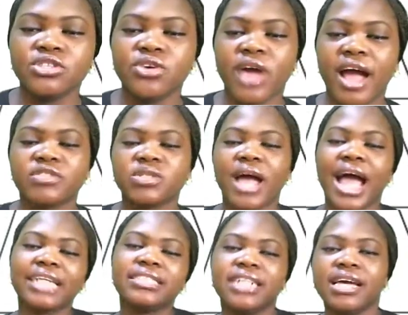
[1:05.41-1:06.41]
You have to
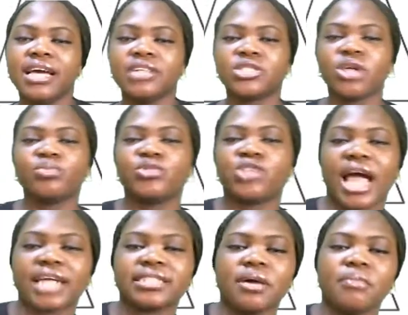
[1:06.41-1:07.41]
add,
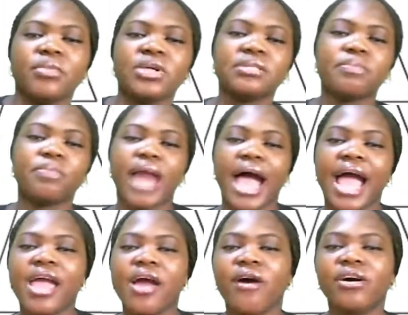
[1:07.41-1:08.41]
subtract,
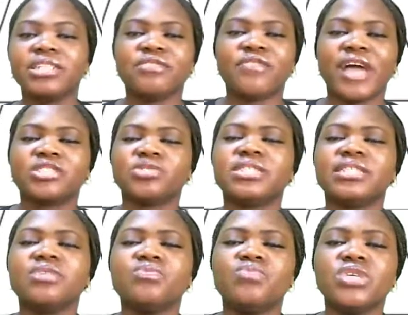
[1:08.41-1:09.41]
multiply, or divide to
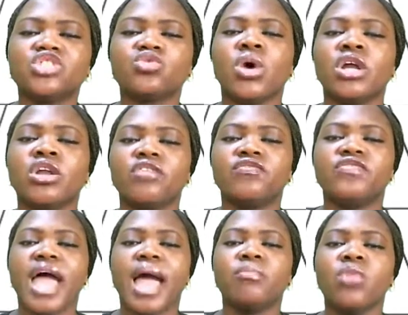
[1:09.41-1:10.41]
see which one of
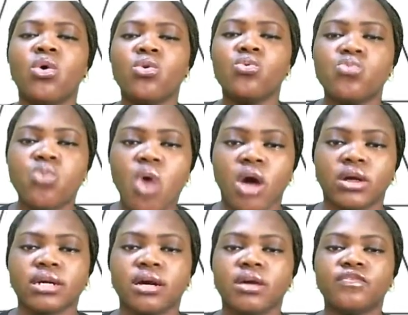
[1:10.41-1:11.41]
them
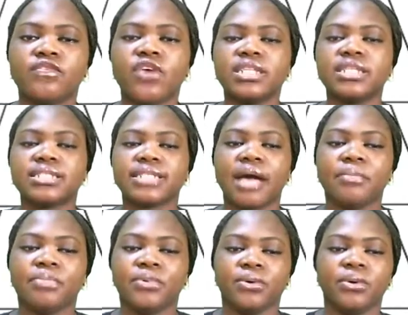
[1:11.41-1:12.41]
work for the
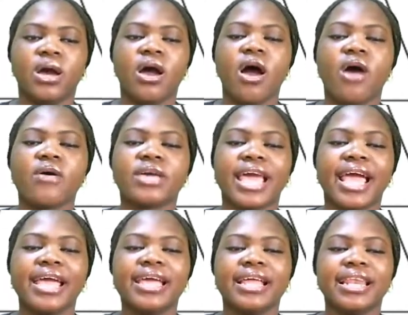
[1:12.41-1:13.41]
sample.
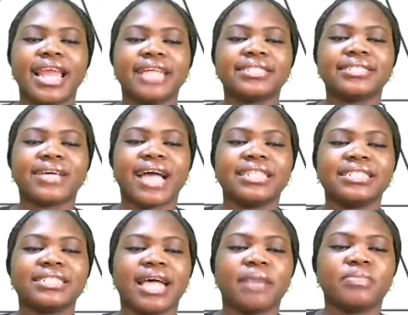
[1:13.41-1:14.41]
Okay, let's look at the
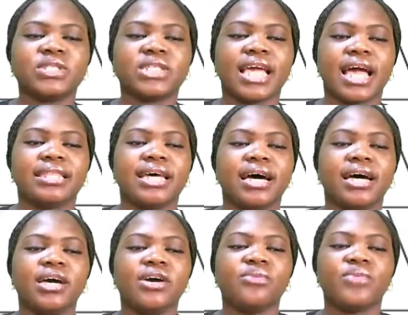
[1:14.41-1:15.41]
sample together.
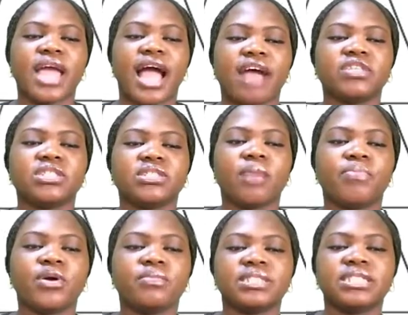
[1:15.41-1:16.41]
We have the top
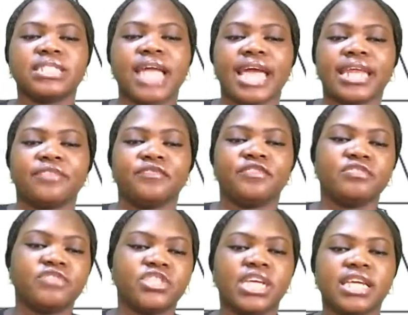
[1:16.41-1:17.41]
number 9 and
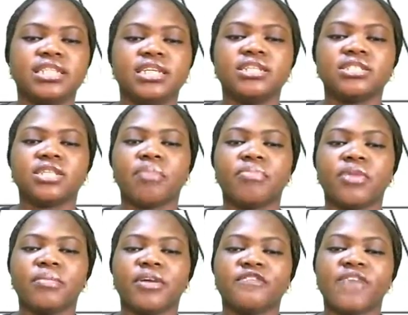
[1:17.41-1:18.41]
15, top
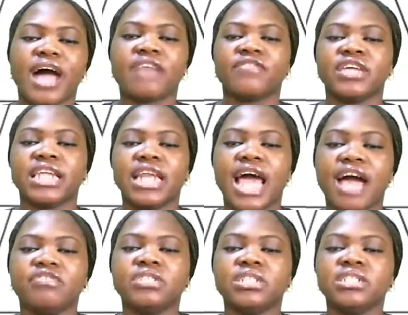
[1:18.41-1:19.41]
number 5 and
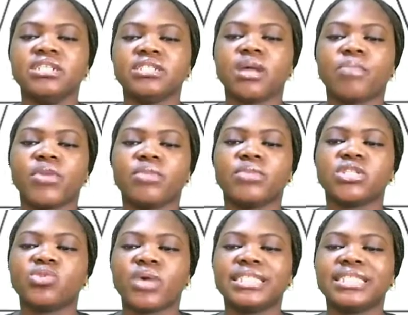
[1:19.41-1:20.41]
11, top number
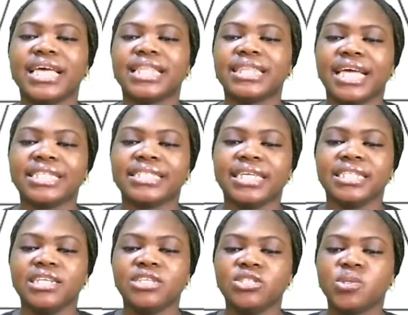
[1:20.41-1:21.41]
20 and
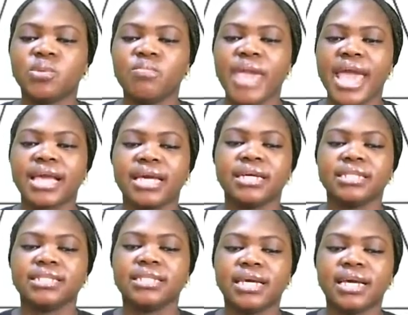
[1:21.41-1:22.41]
13 to make
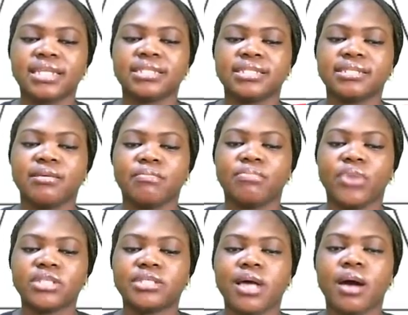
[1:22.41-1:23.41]
this
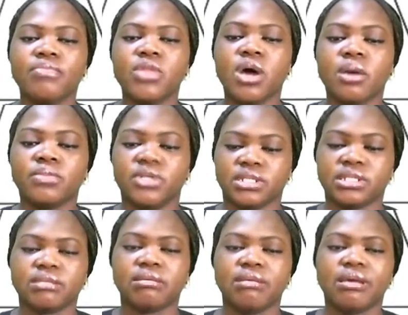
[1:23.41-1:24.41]
bottom
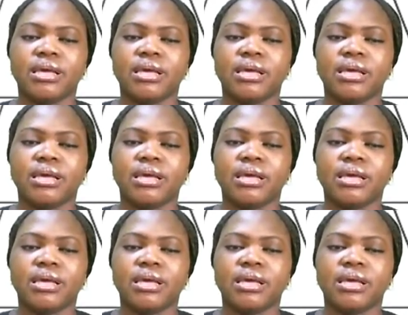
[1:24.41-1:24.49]
numbers.